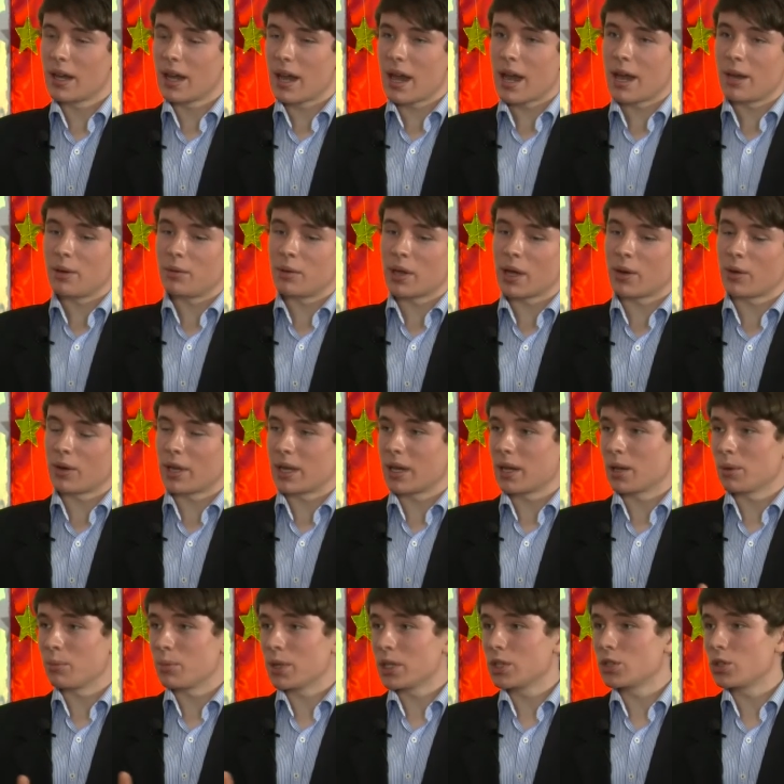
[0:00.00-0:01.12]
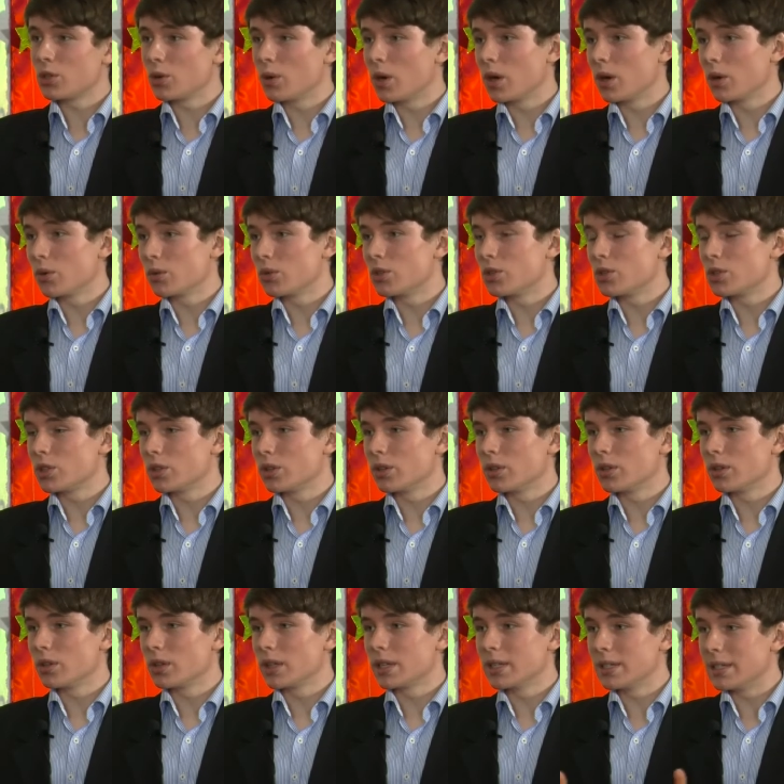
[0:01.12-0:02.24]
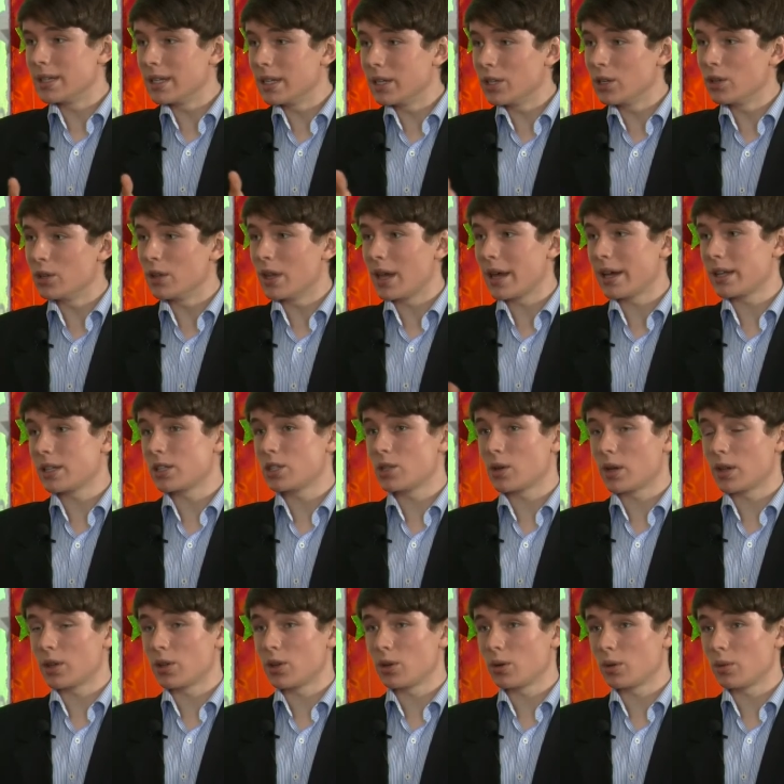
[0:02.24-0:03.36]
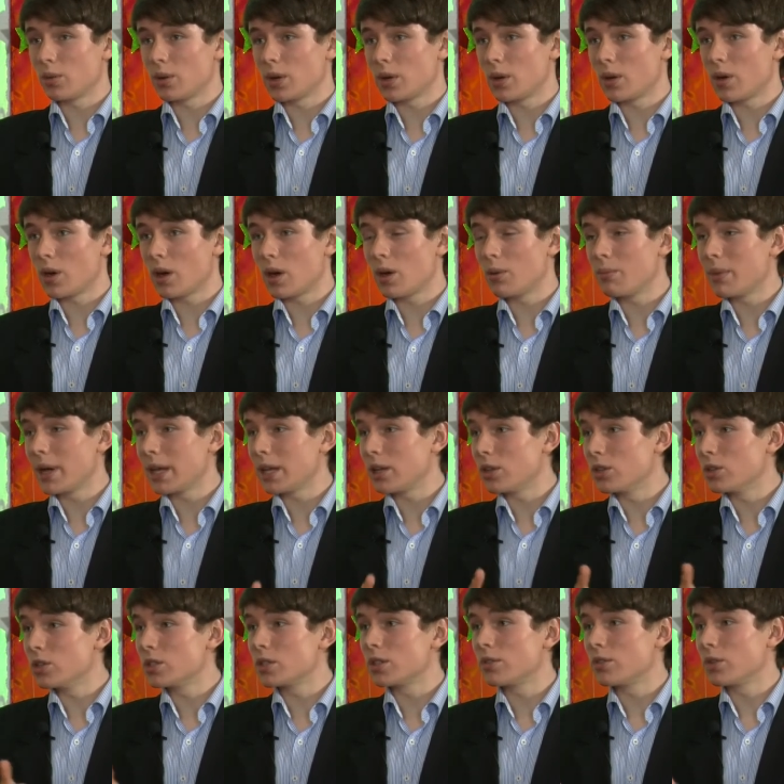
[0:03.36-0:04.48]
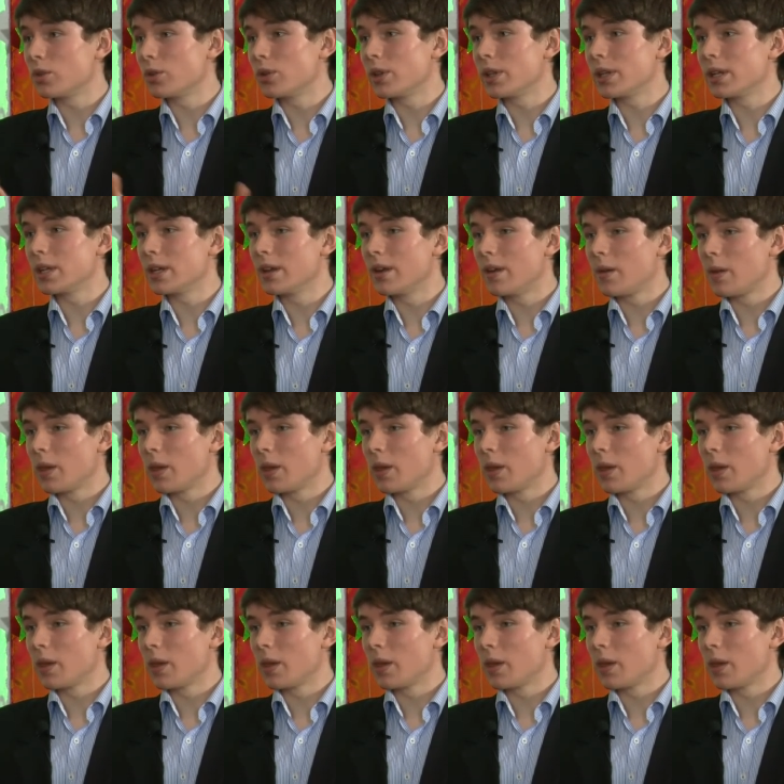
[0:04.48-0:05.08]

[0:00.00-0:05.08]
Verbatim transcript: and they were getting a bit too old to continue that, so I thought, well, I'll make use of all the